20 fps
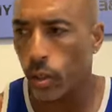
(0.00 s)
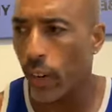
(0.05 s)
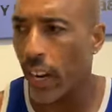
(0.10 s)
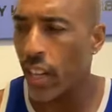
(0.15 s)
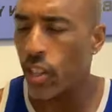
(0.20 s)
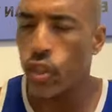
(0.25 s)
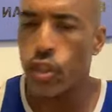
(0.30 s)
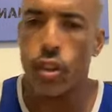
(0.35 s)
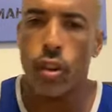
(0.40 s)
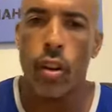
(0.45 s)
so
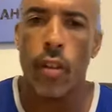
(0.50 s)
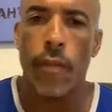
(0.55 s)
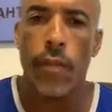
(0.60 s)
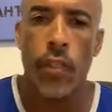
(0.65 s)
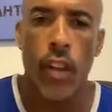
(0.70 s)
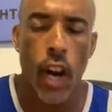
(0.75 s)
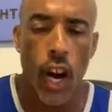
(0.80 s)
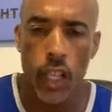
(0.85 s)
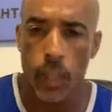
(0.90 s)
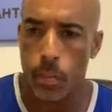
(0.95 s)
that your
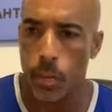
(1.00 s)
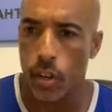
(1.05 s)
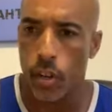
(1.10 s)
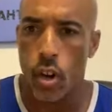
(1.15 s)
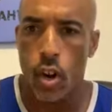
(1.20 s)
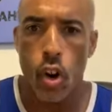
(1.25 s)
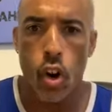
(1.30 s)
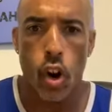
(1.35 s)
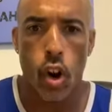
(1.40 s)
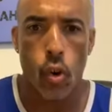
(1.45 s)

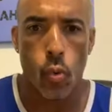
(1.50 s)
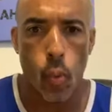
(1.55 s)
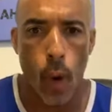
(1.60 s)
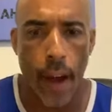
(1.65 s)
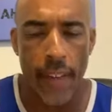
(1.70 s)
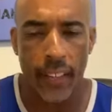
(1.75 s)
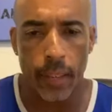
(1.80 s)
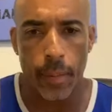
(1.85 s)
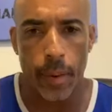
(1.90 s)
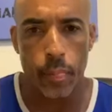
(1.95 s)
husband or
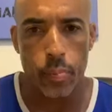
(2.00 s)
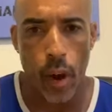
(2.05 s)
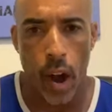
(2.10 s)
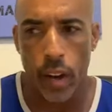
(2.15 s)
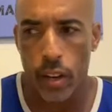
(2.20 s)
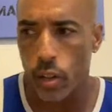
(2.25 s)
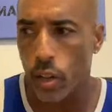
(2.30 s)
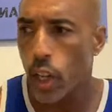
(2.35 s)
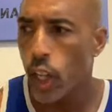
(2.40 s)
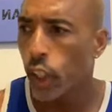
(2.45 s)
wife can be
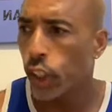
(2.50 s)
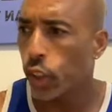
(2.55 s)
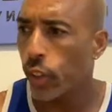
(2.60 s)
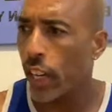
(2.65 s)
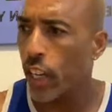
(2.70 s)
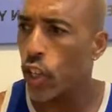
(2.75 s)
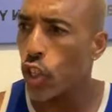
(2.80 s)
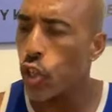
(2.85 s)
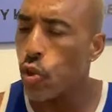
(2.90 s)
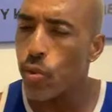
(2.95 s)
proud of you, so
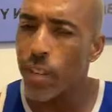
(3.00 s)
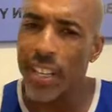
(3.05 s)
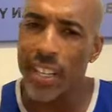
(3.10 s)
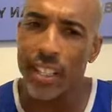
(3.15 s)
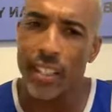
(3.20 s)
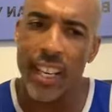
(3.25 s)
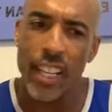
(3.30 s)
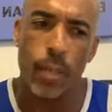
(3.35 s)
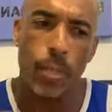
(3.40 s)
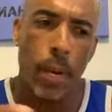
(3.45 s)
that you
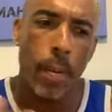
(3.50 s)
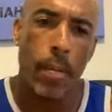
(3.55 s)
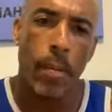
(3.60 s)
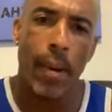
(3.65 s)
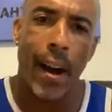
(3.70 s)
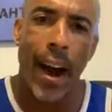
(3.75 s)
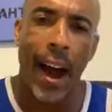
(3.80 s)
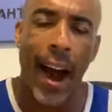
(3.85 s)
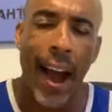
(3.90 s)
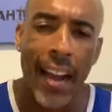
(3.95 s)
can teach people
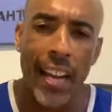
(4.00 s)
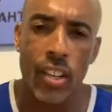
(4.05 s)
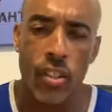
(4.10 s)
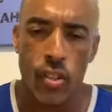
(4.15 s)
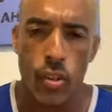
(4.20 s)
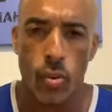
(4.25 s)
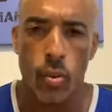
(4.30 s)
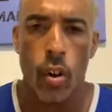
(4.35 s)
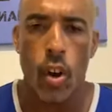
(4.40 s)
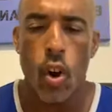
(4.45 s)

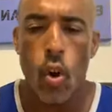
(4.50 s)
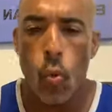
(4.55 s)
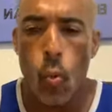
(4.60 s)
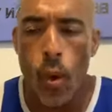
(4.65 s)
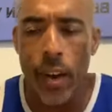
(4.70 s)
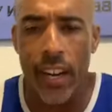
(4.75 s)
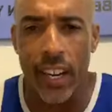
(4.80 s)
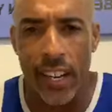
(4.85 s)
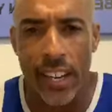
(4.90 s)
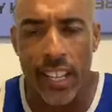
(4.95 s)
behind you
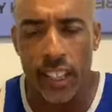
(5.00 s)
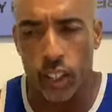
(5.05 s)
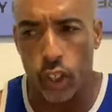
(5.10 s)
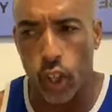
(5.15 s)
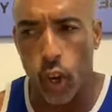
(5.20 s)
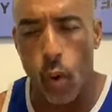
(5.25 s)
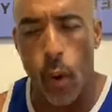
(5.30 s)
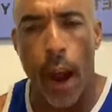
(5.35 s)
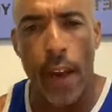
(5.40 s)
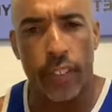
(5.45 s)
what it is to
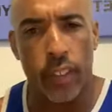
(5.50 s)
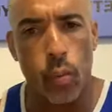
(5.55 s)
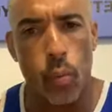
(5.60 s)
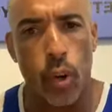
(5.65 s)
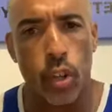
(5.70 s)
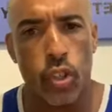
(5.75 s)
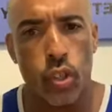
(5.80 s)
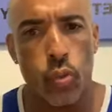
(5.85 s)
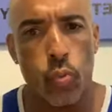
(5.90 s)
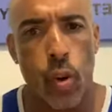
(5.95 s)
go after
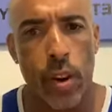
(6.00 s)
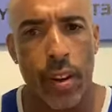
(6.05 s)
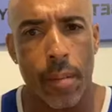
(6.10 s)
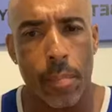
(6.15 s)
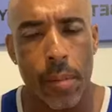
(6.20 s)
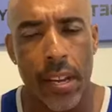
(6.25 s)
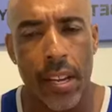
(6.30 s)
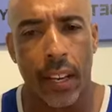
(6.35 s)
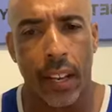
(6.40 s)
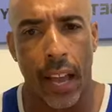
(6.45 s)
what you want to
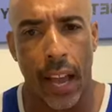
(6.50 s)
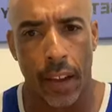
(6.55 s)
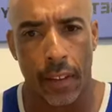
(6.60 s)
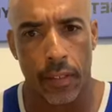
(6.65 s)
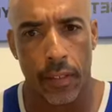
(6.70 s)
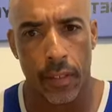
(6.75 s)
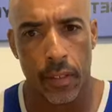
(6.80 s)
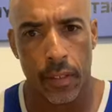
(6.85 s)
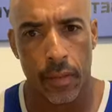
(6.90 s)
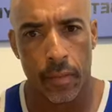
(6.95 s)
be in life?